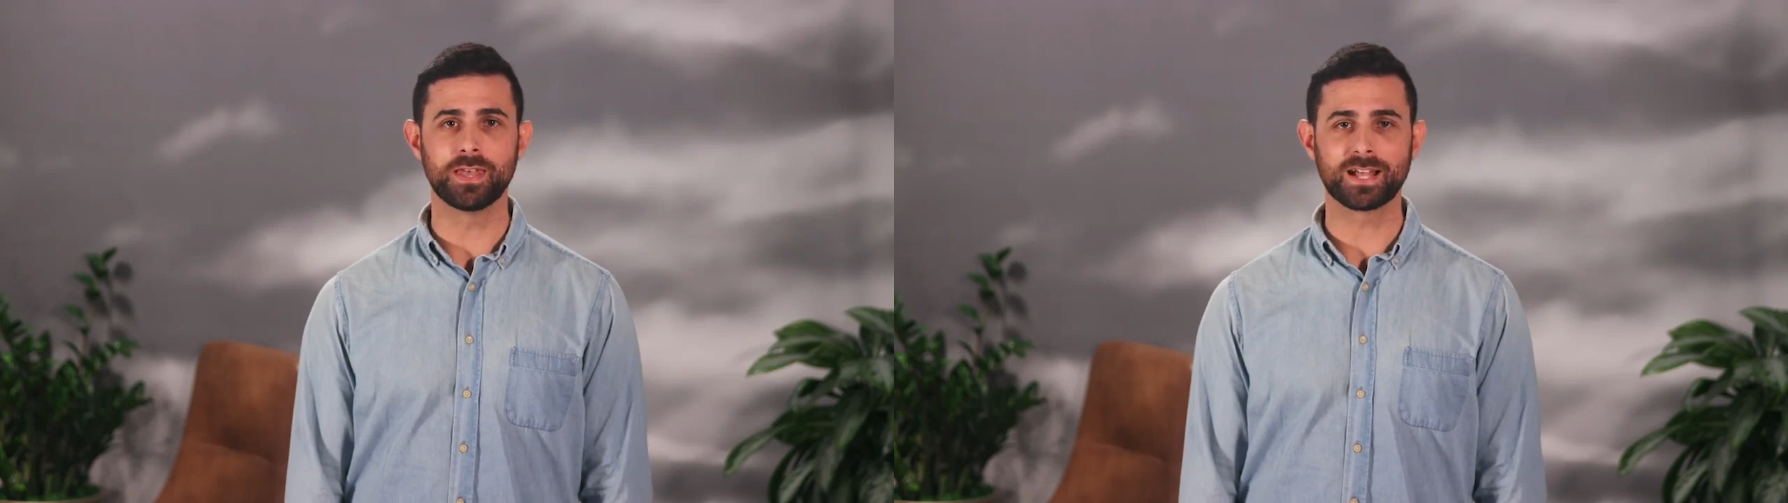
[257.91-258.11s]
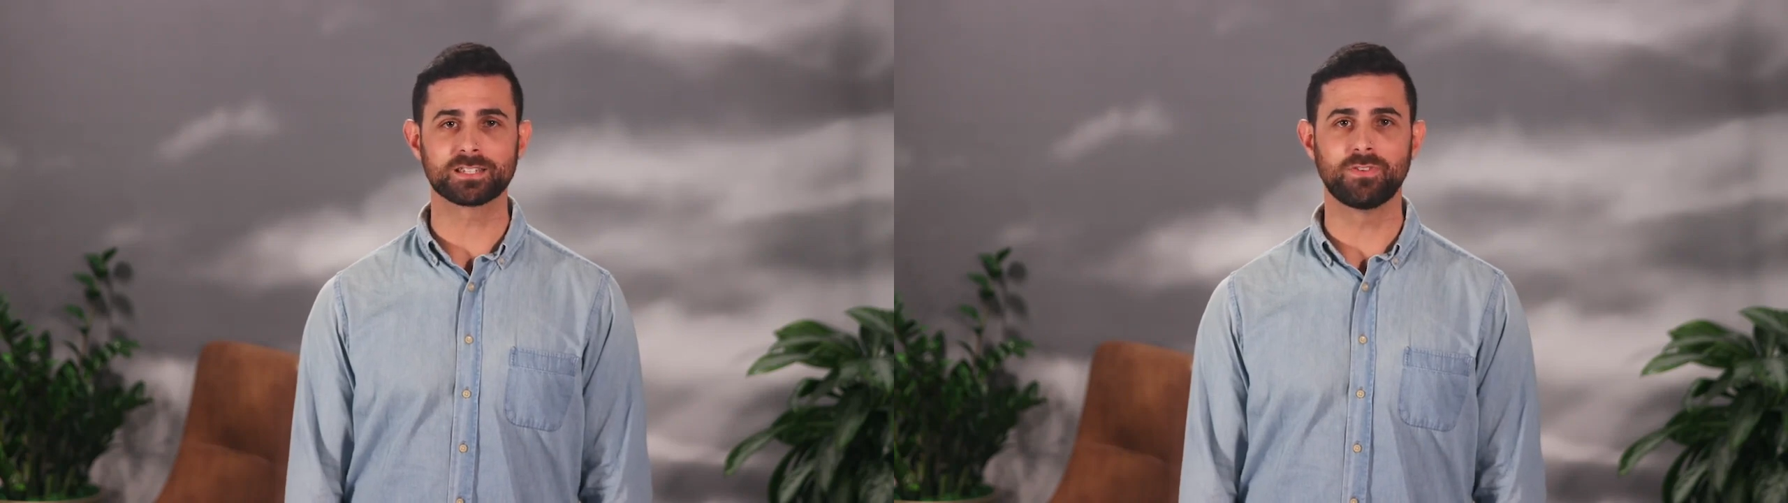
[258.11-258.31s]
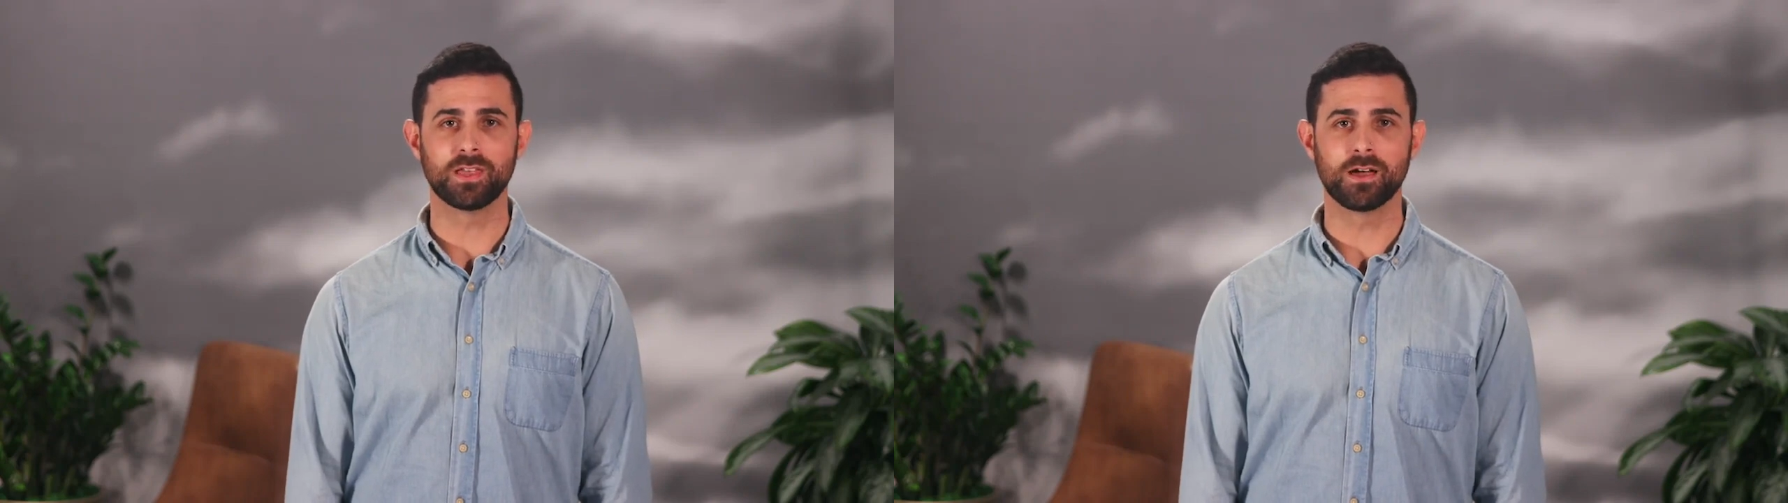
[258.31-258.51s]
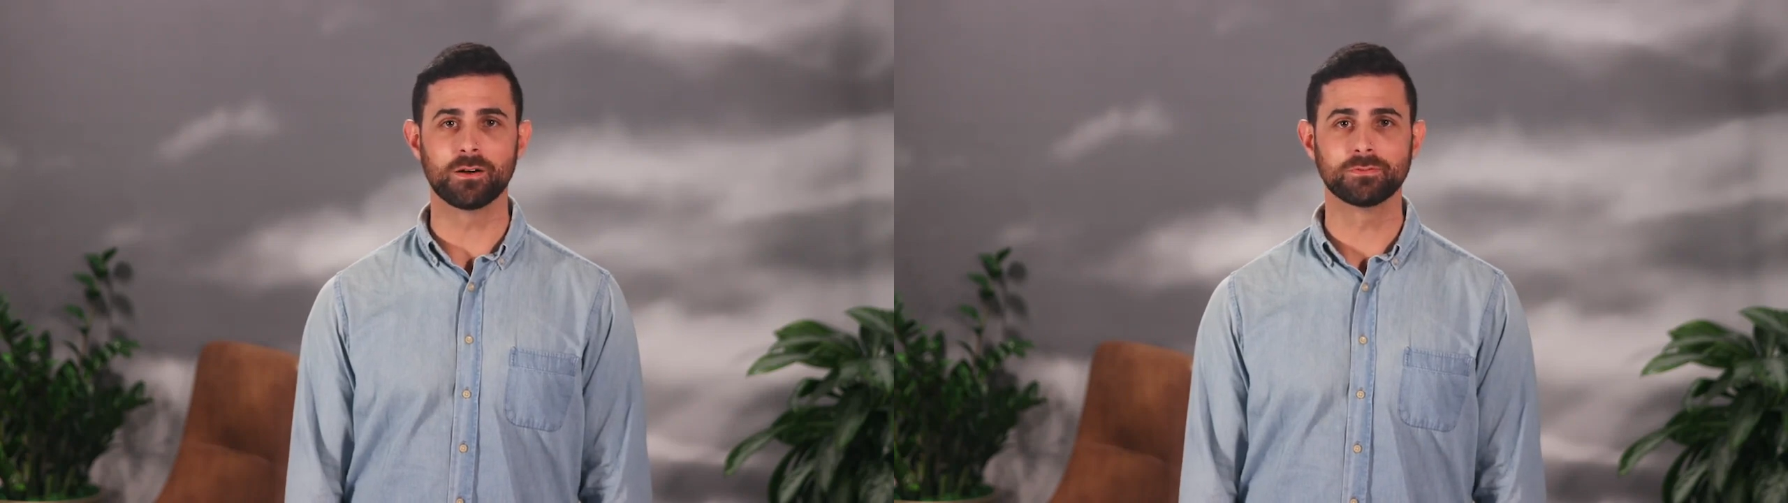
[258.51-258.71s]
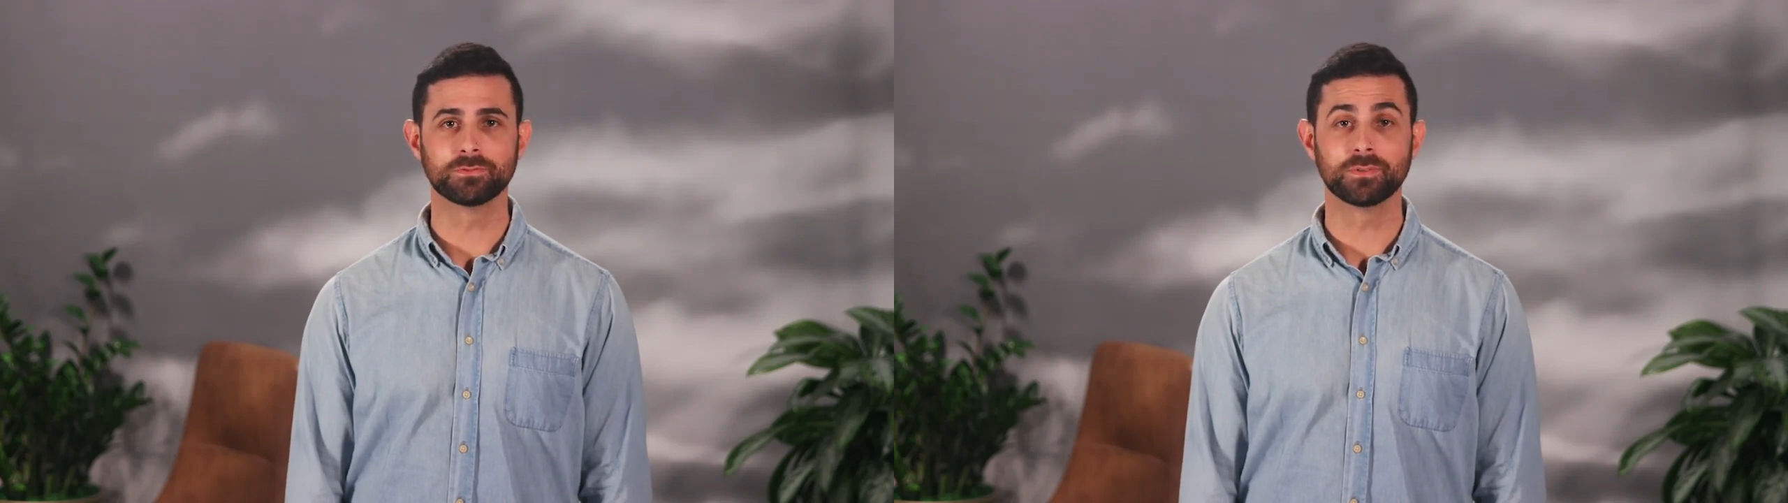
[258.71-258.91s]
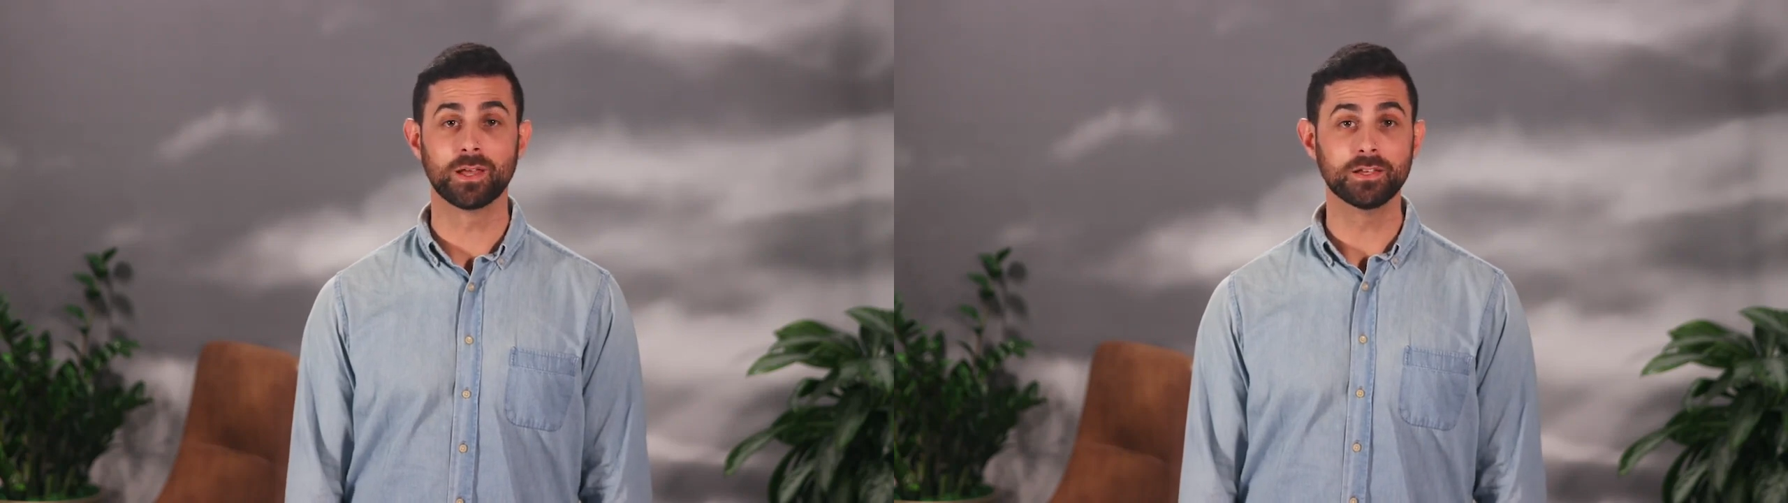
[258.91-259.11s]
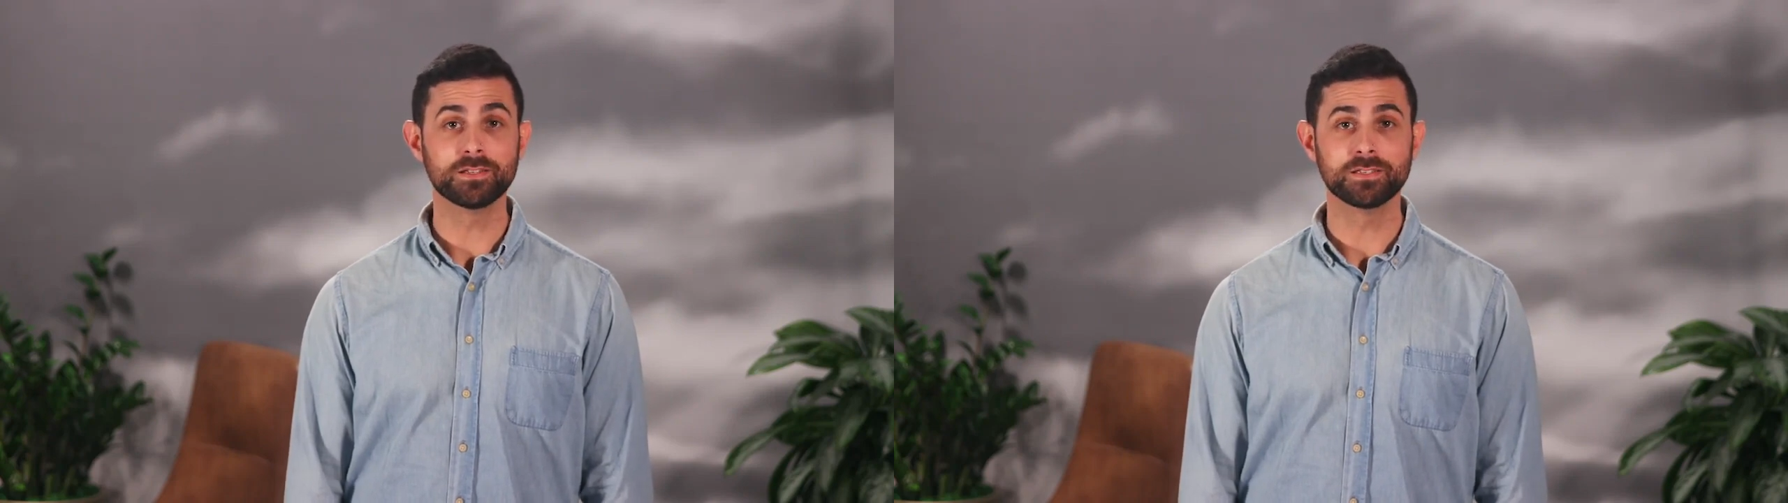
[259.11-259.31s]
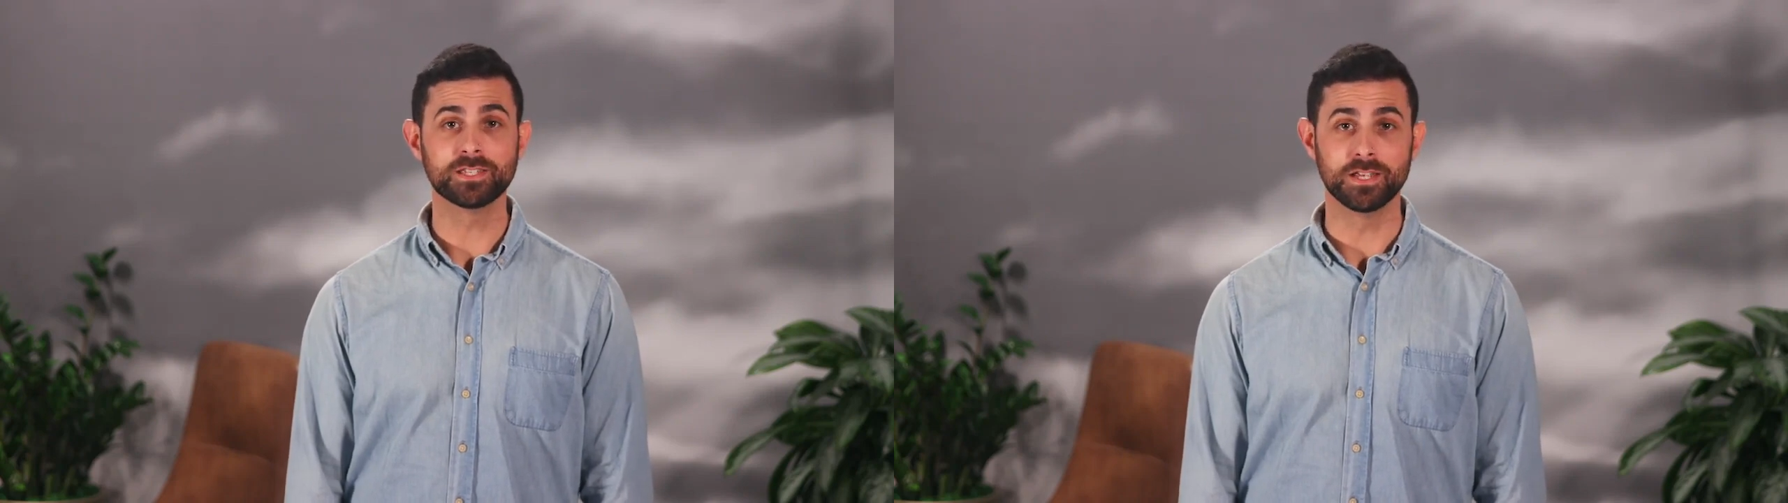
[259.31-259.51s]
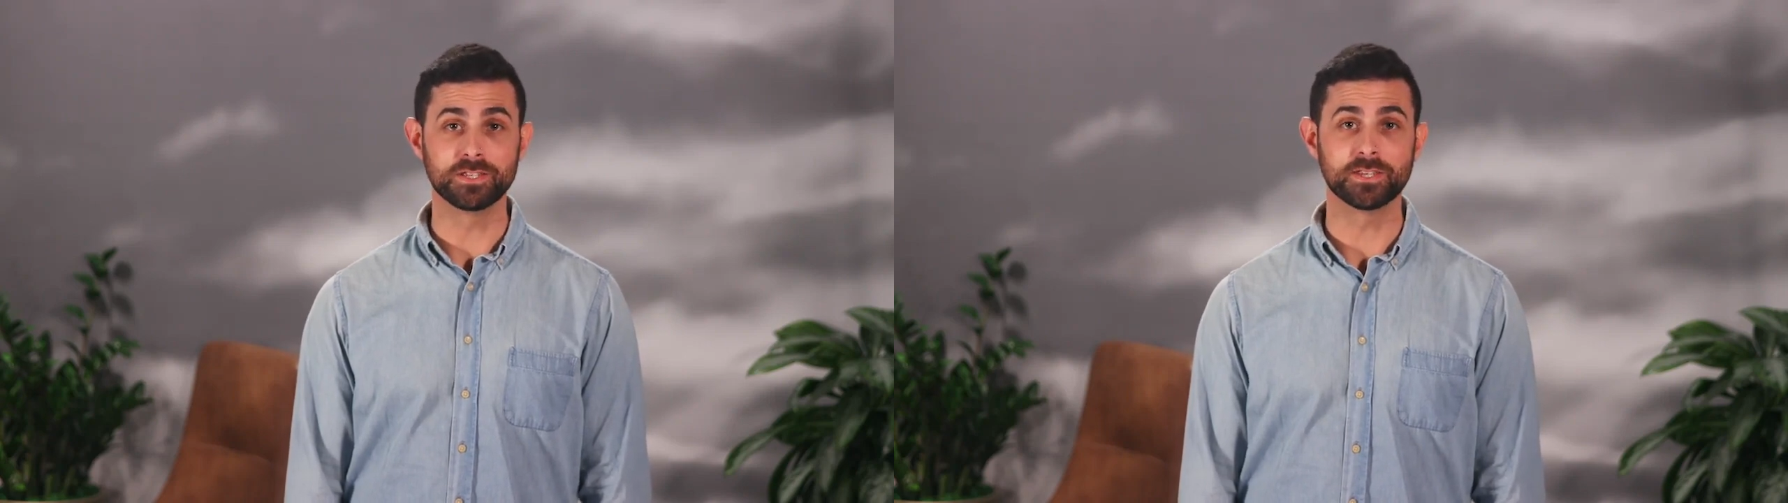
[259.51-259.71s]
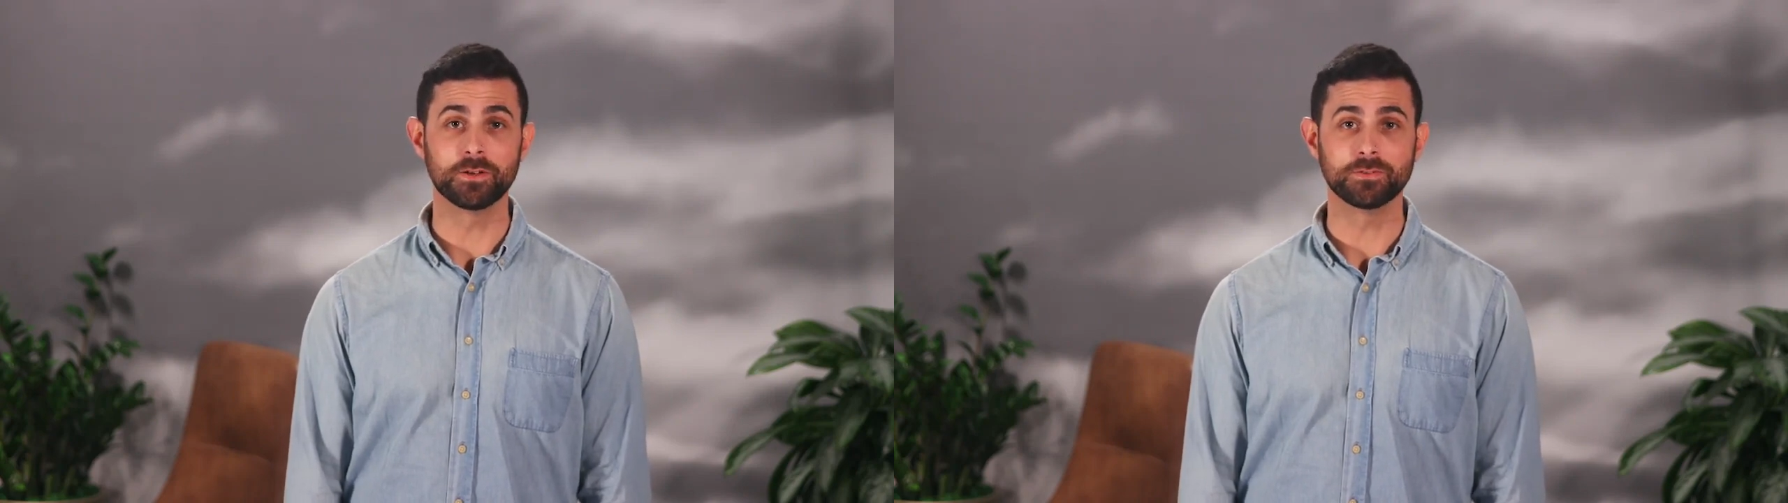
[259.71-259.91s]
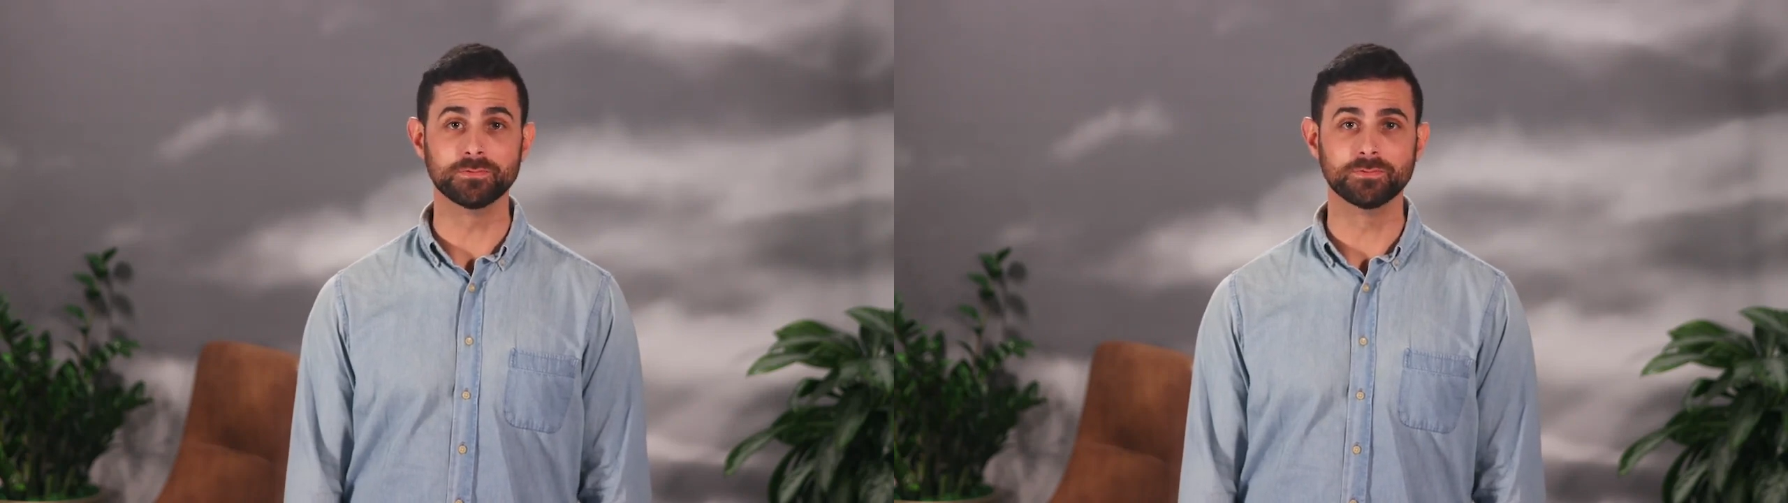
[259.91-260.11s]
next video. See you soon.